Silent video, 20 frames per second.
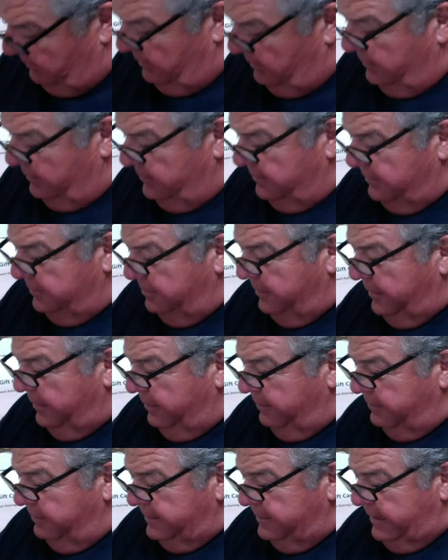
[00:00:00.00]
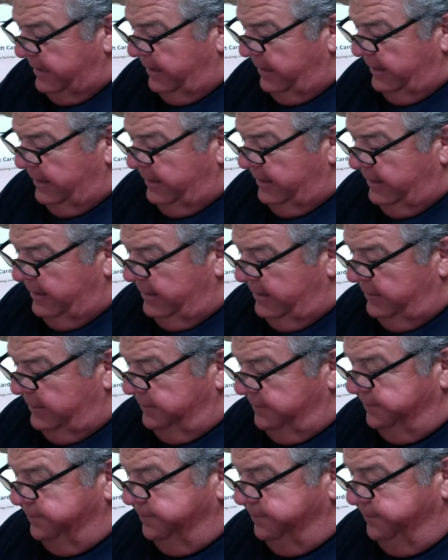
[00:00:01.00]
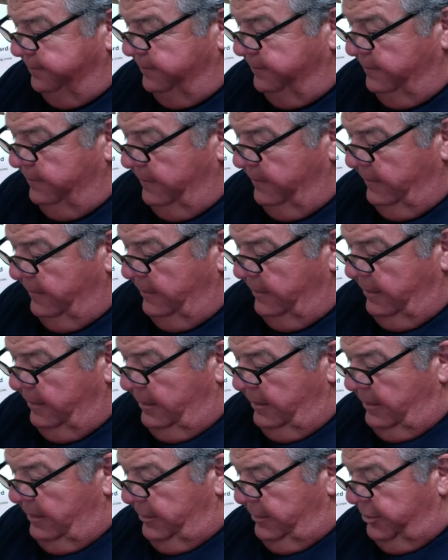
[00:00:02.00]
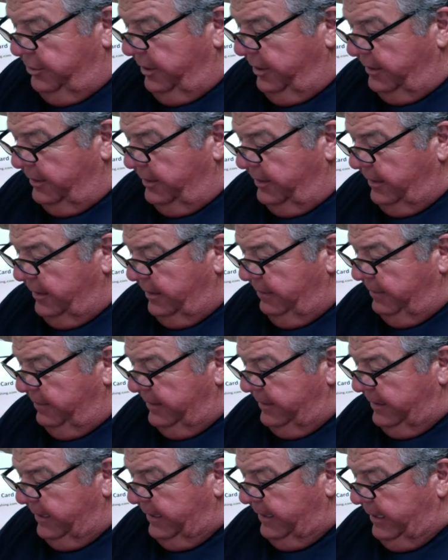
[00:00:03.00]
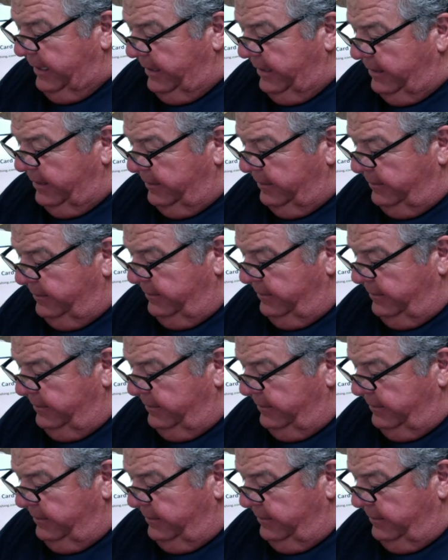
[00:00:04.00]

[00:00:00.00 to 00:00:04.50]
So tomorrow I was telling Chuck today, my deckhand,